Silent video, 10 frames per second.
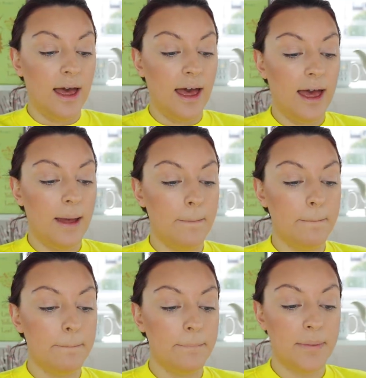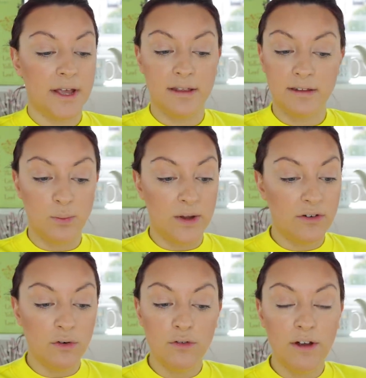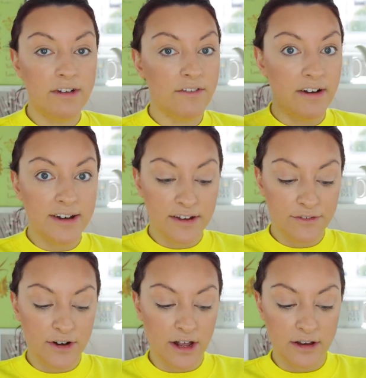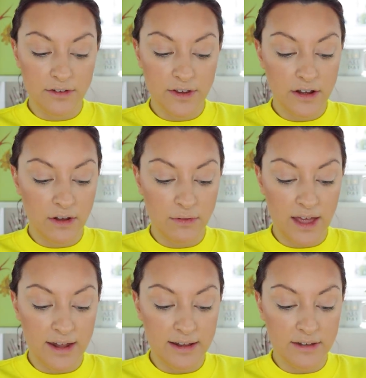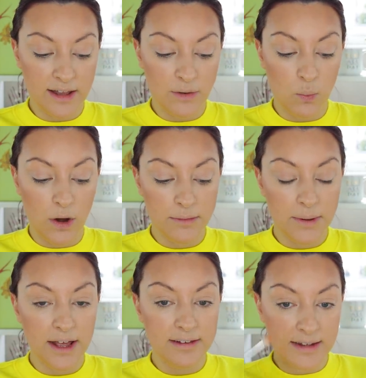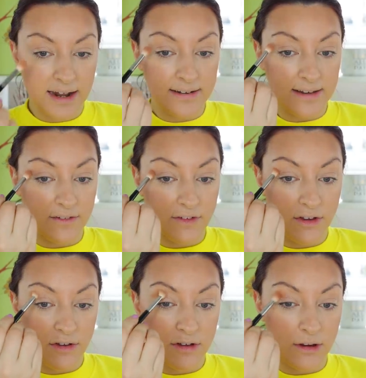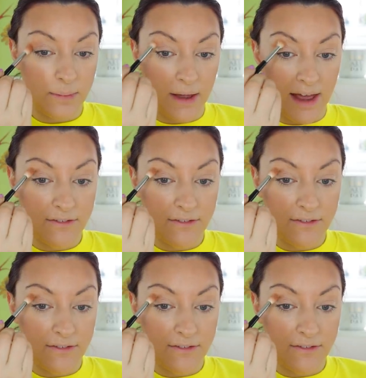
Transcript: um, because we're all very, very different. I don't think, you know, there is like one personality of a YouTuber.